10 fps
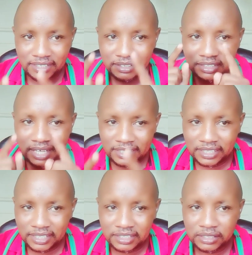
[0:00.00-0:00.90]
such
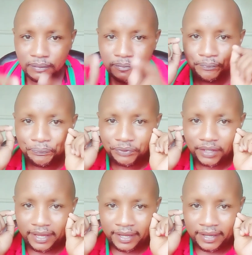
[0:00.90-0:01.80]
as
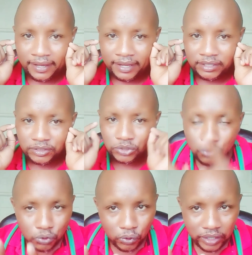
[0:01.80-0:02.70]

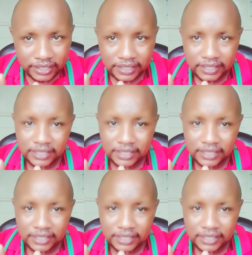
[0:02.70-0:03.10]
schools,